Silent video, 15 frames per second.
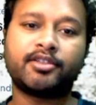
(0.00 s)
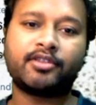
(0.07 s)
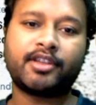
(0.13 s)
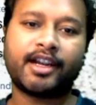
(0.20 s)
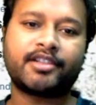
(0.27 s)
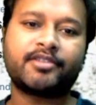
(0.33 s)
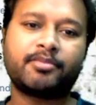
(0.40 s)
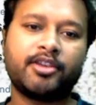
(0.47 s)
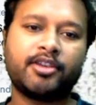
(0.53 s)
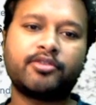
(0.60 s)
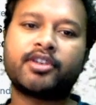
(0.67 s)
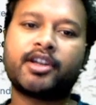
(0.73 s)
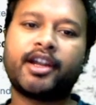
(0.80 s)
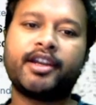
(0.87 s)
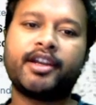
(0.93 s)
that's my
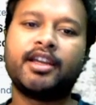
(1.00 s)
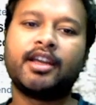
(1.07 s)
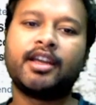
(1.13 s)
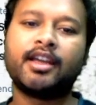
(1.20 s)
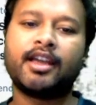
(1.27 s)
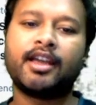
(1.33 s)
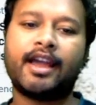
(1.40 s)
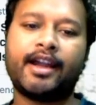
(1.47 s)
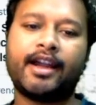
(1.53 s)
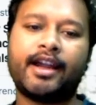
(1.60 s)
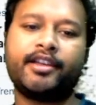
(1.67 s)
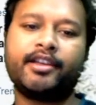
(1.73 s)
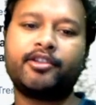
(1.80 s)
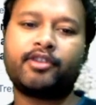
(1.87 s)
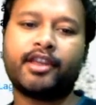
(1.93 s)
user ID. And
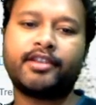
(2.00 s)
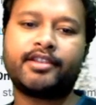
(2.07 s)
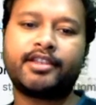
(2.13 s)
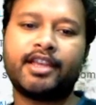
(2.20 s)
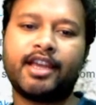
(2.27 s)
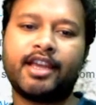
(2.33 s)
here you can see I